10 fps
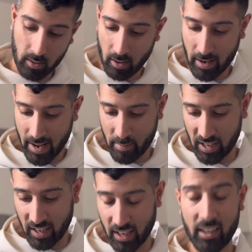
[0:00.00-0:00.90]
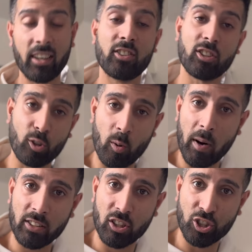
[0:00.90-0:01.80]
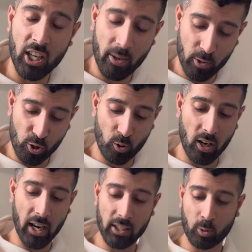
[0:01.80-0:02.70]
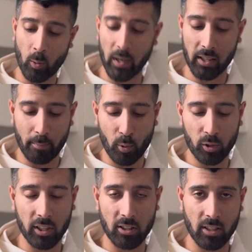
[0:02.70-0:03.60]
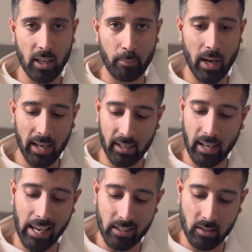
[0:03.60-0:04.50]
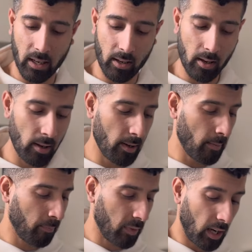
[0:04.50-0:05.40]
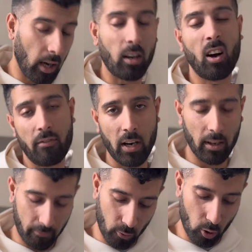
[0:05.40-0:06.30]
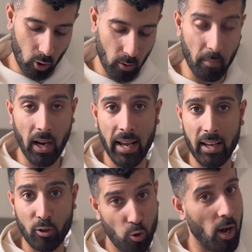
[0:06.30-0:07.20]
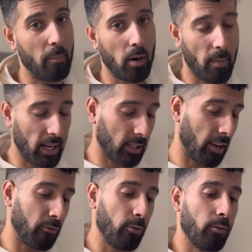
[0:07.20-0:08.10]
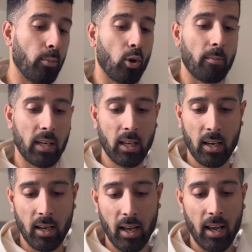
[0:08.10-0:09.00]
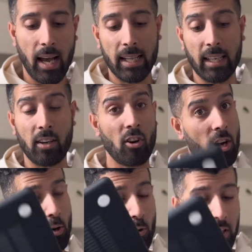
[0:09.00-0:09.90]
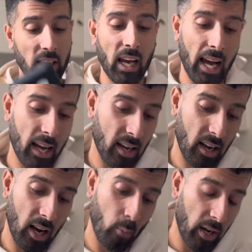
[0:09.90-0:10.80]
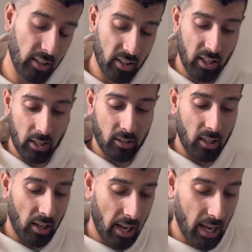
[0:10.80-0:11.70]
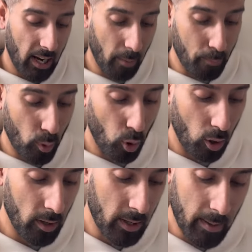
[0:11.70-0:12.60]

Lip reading: I am indeed. Just thought I might as well share with you guys. So I went and bought this black casing cover for my new Apple Mac that Fufu bought me. And then not only that, I went yesterday and I bought